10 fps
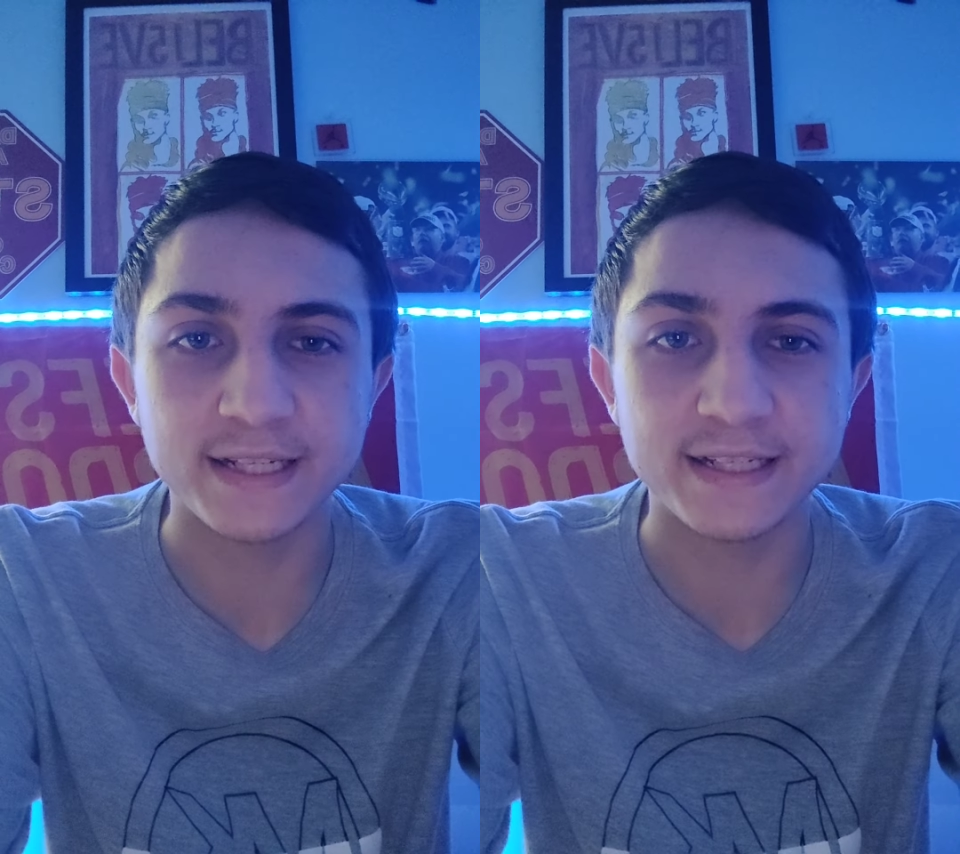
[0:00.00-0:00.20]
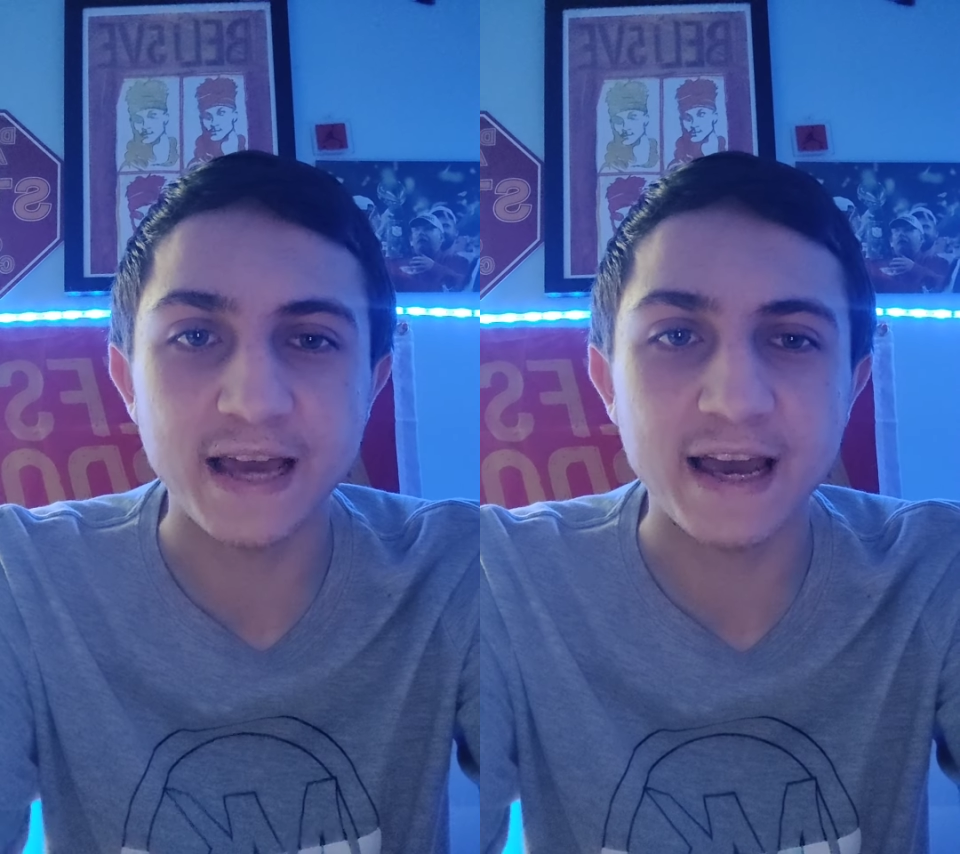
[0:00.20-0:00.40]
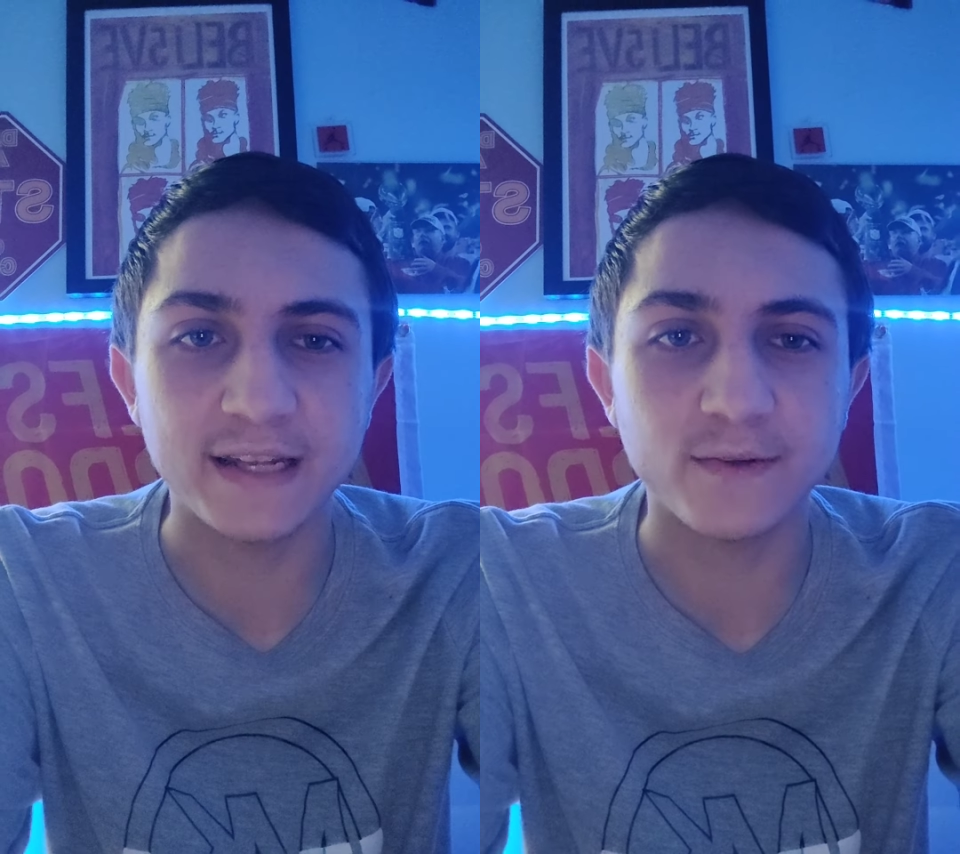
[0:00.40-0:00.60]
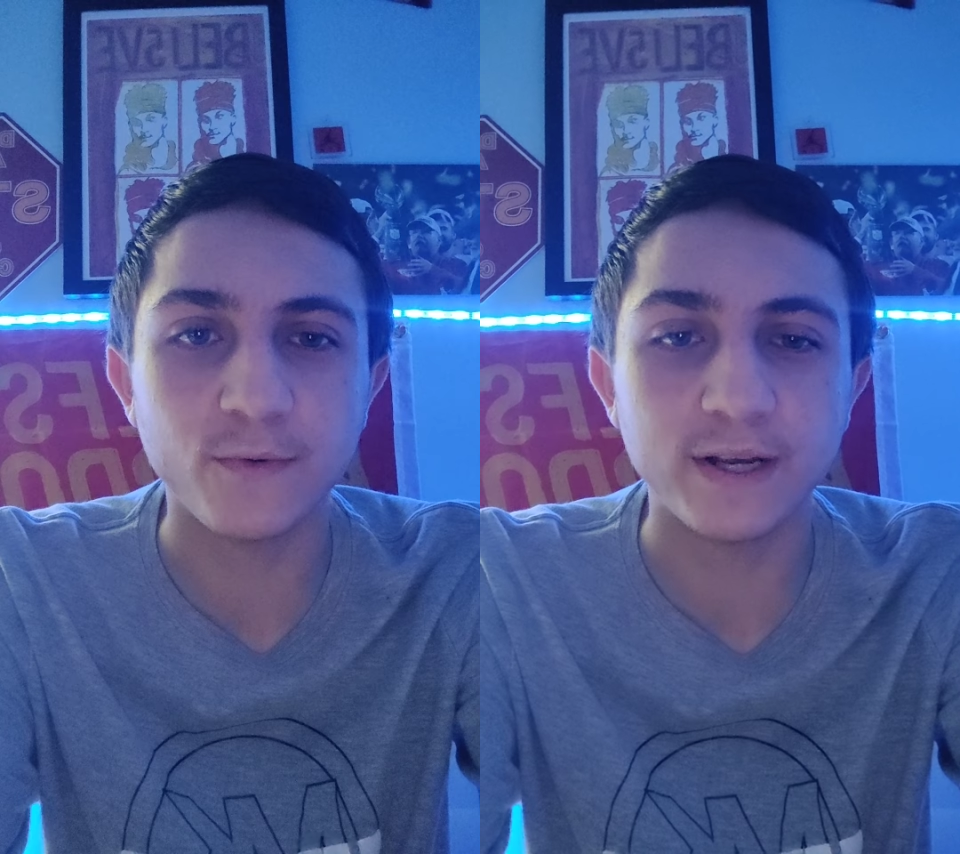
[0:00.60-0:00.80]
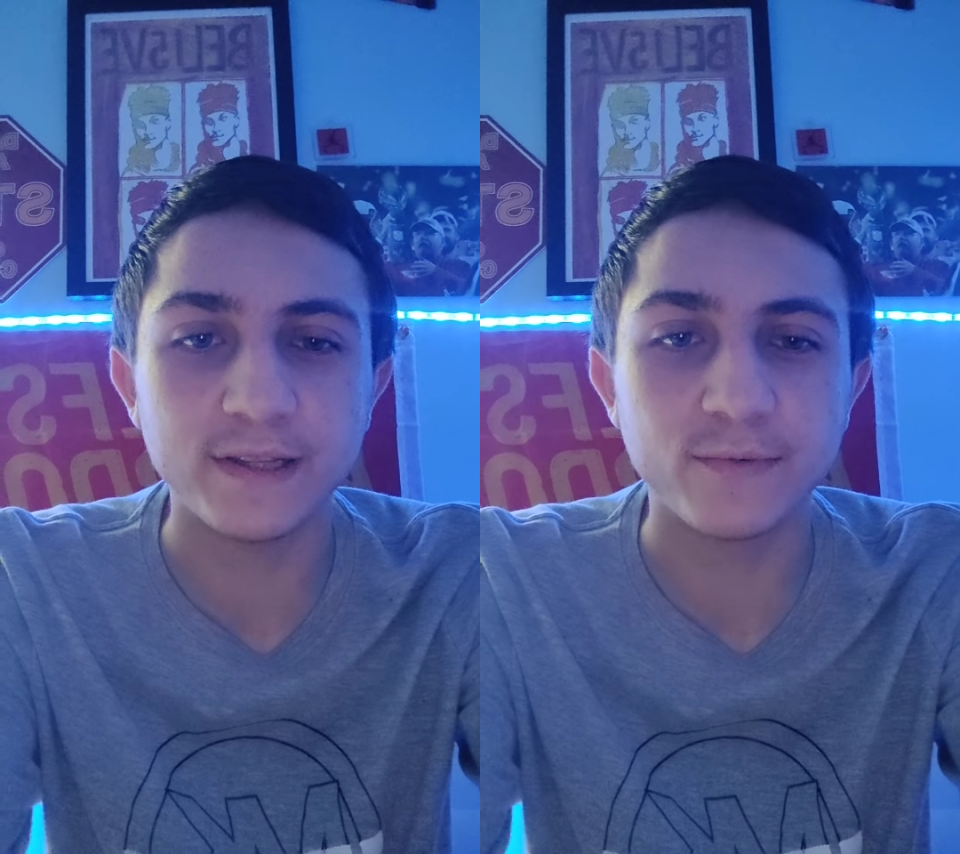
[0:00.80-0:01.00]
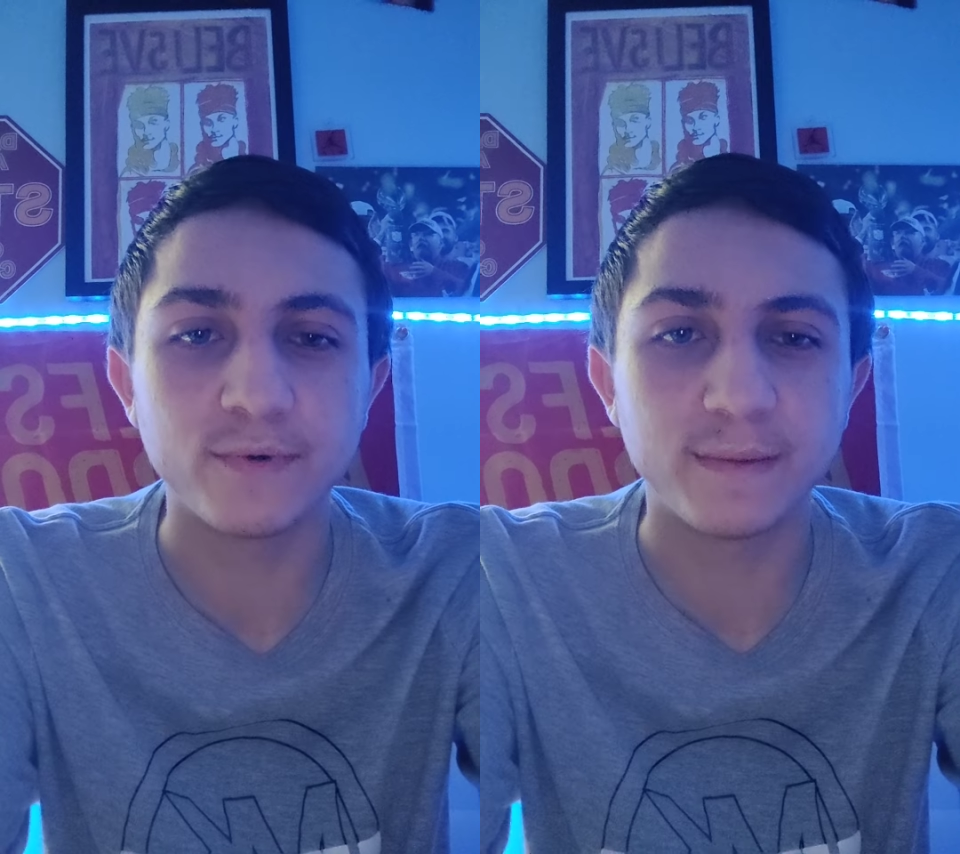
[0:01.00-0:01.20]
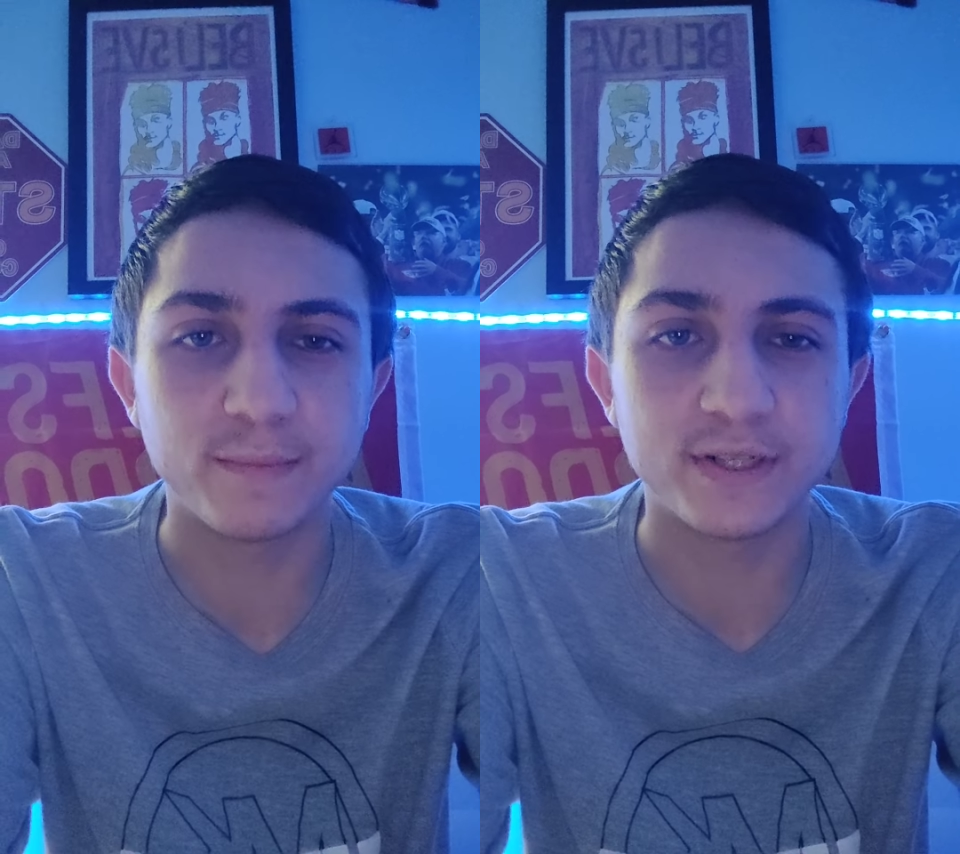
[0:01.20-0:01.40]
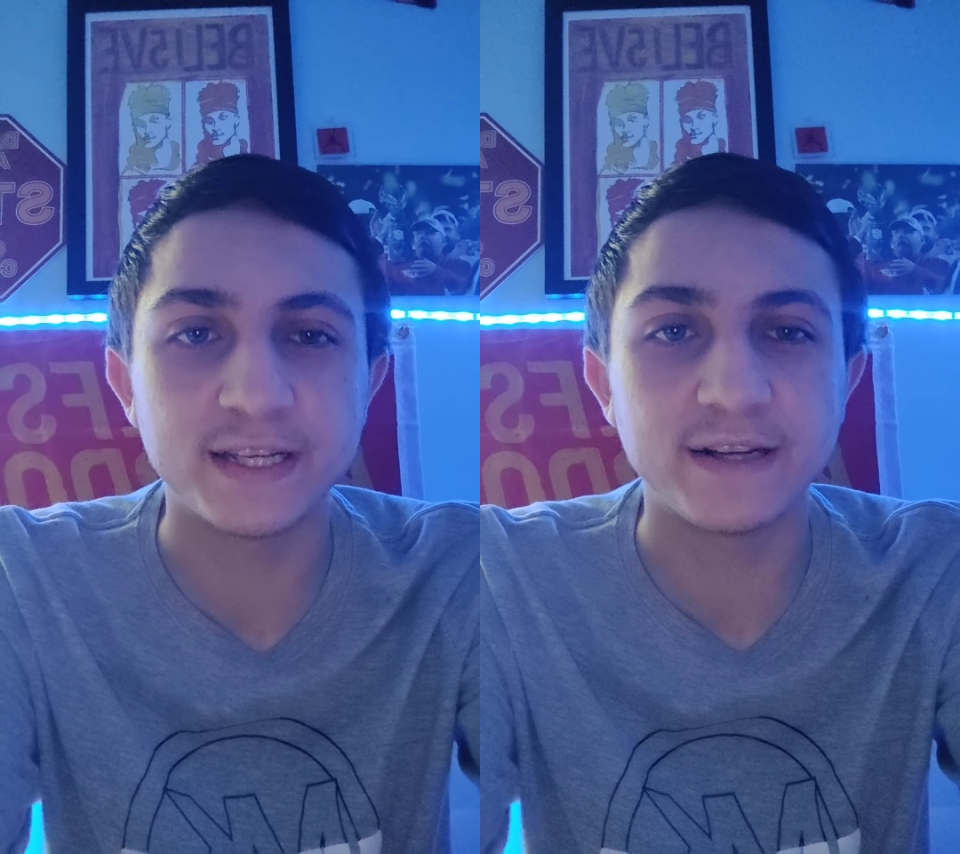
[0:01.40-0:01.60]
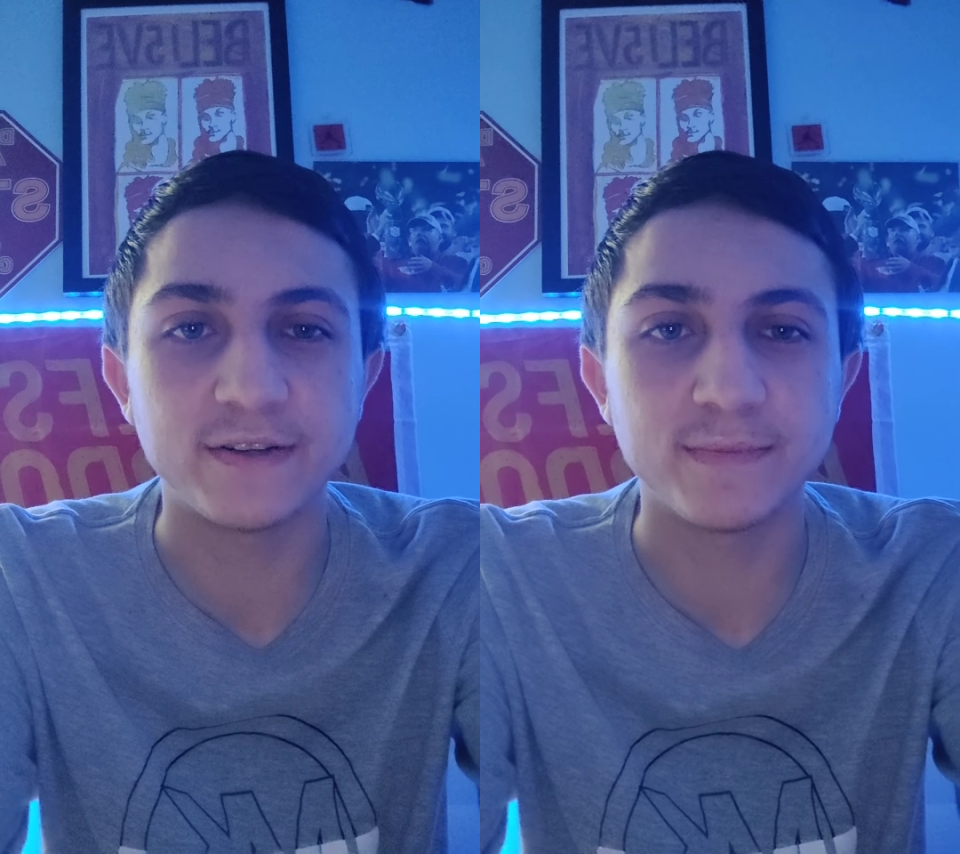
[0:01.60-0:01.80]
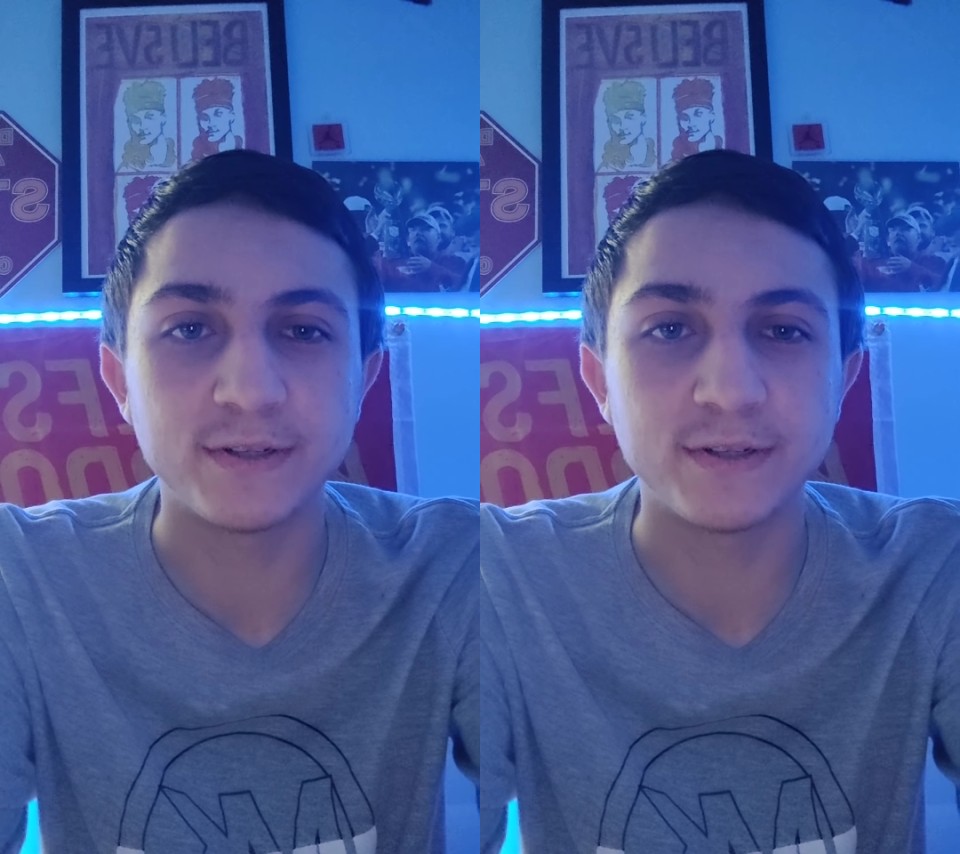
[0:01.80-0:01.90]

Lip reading: He's not quite the rim protector